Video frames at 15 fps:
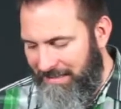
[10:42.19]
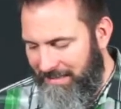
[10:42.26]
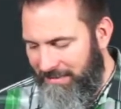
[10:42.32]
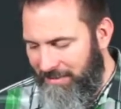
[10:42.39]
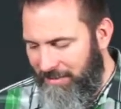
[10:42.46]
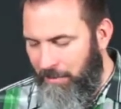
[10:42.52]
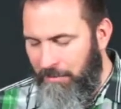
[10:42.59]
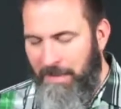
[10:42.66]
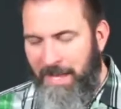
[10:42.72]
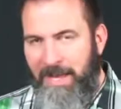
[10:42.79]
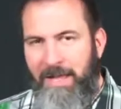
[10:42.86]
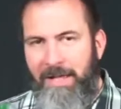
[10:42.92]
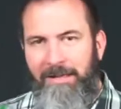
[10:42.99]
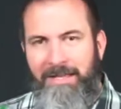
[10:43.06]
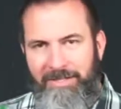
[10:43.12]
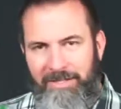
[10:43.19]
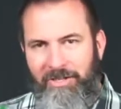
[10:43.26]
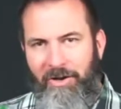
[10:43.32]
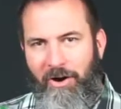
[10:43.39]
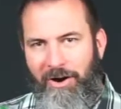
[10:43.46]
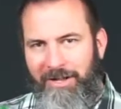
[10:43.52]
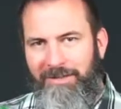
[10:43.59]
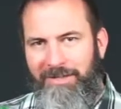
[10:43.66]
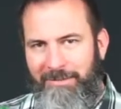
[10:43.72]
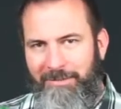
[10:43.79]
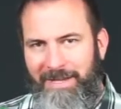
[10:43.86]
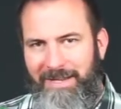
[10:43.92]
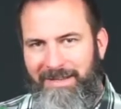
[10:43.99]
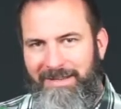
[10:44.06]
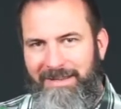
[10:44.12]
And so let's talk a little
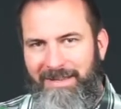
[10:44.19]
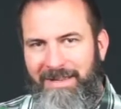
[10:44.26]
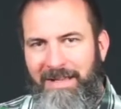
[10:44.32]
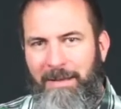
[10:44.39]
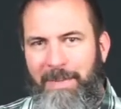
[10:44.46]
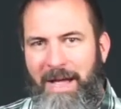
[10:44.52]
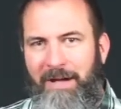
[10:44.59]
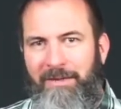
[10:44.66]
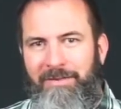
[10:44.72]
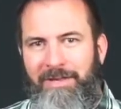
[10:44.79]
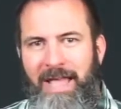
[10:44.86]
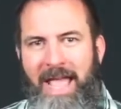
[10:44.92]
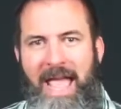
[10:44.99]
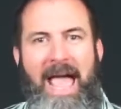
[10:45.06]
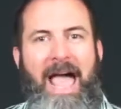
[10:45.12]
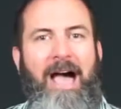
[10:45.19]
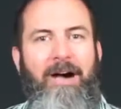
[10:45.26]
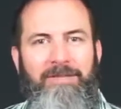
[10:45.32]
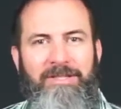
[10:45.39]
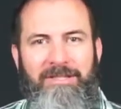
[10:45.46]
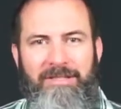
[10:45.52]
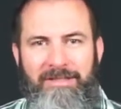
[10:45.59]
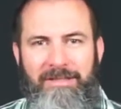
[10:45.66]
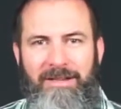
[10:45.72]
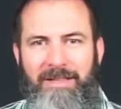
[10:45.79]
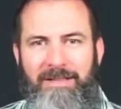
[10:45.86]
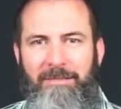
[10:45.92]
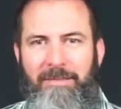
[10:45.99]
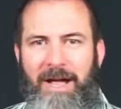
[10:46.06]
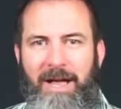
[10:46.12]
bit about how to study
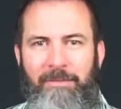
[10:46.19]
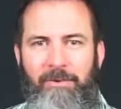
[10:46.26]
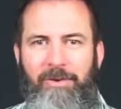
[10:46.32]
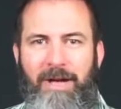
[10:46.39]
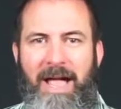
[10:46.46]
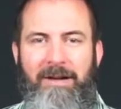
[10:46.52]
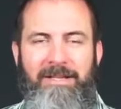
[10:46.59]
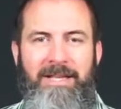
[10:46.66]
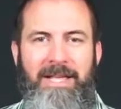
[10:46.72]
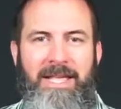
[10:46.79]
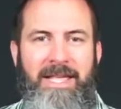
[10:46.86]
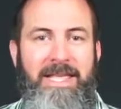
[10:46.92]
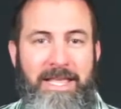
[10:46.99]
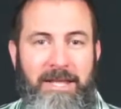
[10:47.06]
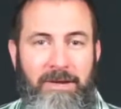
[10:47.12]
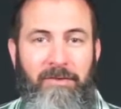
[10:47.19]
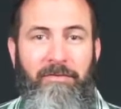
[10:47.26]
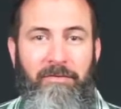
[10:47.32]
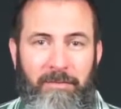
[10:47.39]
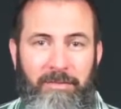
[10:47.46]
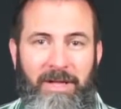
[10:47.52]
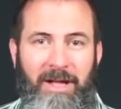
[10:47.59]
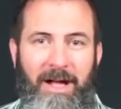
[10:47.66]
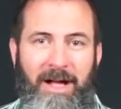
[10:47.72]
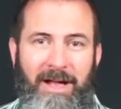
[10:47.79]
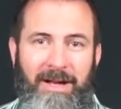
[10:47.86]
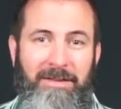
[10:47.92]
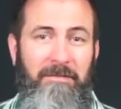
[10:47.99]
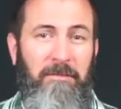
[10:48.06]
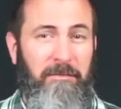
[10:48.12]
the Bible, how to hear from God
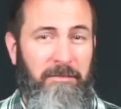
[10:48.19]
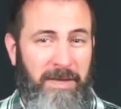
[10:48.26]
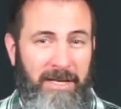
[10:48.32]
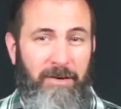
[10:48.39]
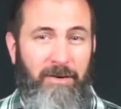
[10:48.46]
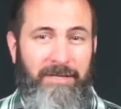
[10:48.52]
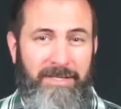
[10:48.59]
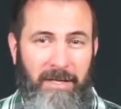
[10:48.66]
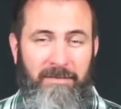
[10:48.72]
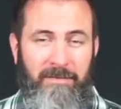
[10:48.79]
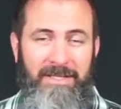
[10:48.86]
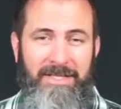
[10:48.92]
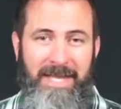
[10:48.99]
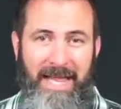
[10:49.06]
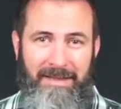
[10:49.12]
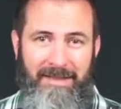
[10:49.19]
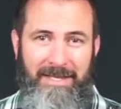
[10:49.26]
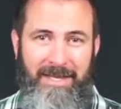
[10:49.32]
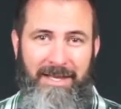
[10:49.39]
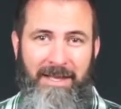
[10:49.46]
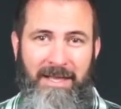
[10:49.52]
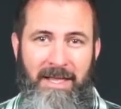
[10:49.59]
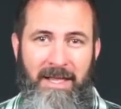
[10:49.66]
and feed ourselves daily.